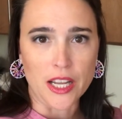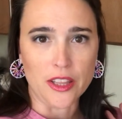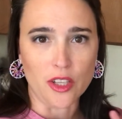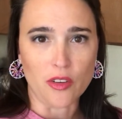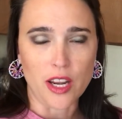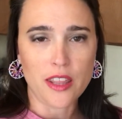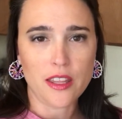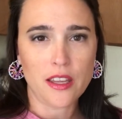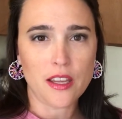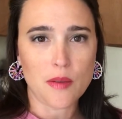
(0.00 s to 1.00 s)
And the great
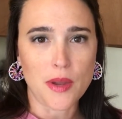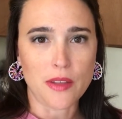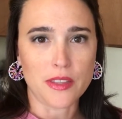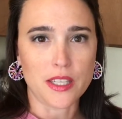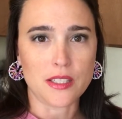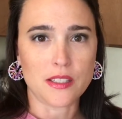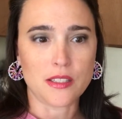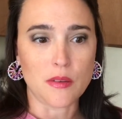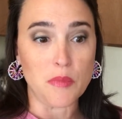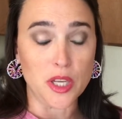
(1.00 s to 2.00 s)
thing about
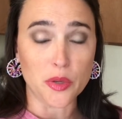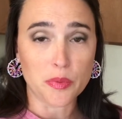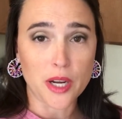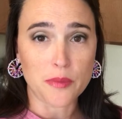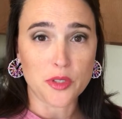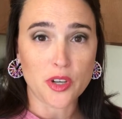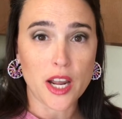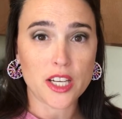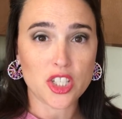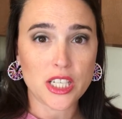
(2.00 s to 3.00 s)
this meal prep
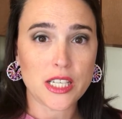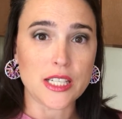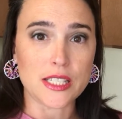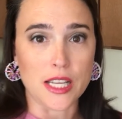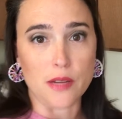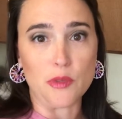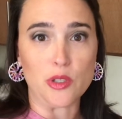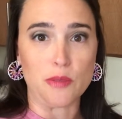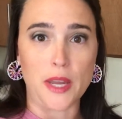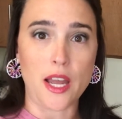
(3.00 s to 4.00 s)
strategy is that I'm
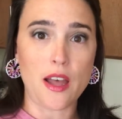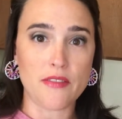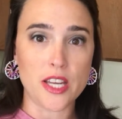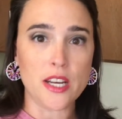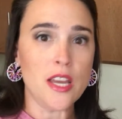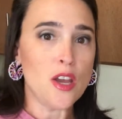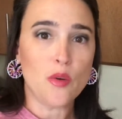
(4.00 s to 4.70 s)
using my oven,